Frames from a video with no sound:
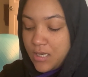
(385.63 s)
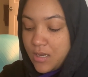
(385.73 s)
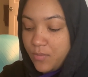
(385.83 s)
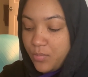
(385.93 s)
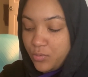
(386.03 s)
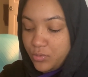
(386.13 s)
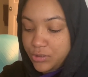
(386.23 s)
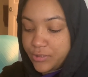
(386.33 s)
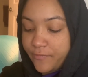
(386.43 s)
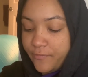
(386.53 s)

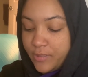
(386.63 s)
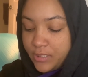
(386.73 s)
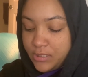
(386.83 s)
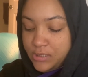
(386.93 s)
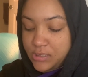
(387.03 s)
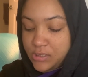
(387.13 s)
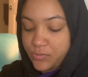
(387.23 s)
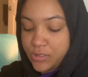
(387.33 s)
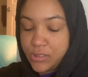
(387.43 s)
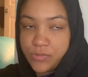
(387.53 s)
Abuja first,
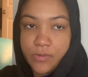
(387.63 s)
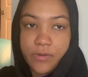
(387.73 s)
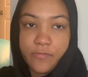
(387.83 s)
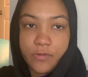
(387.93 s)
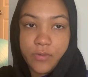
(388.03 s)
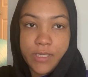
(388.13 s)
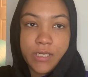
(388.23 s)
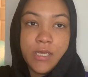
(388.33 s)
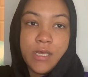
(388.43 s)
which is where we flew in.